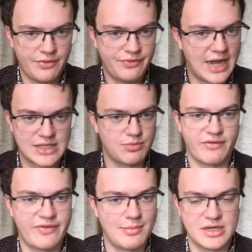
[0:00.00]
and that's
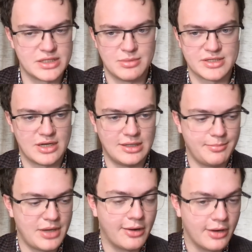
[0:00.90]
what feminism is all
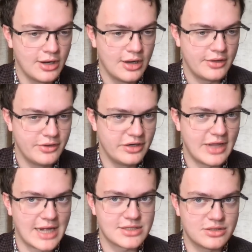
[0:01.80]
about.
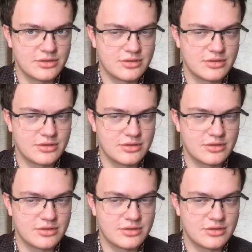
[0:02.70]
That's